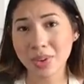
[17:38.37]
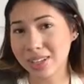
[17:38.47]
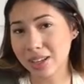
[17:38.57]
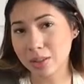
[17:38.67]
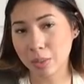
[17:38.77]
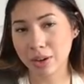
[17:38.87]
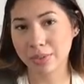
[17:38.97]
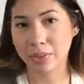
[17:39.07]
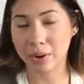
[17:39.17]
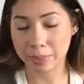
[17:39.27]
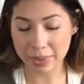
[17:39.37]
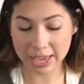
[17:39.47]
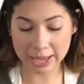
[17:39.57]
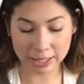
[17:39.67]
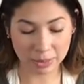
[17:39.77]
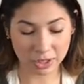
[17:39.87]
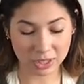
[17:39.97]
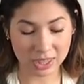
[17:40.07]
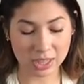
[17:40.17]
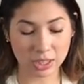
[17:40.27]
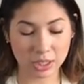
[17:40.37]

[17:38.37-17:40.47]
It does work for me, especially